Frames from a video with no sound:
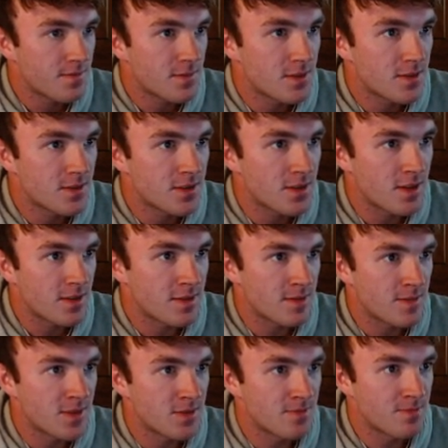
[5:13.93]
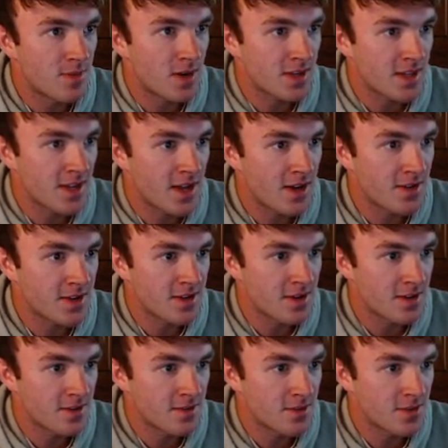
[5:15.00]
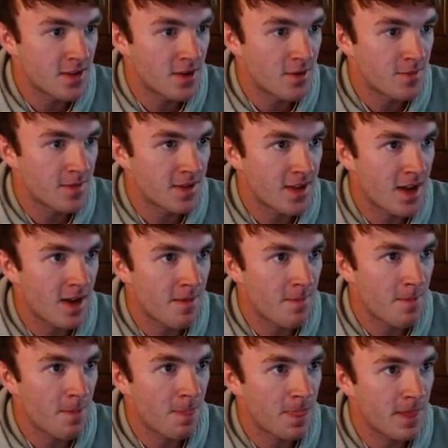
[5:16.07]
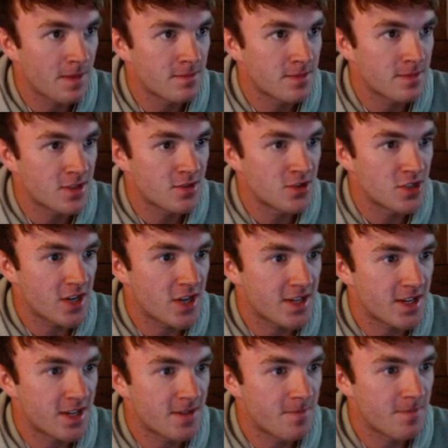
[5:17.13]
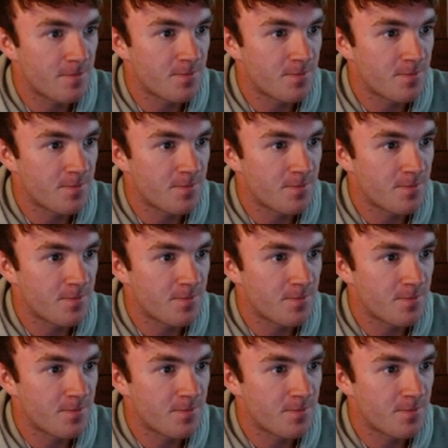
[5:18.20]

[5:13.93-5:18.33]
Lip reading: So let me mark that out here, new day opening gap, gets rejected.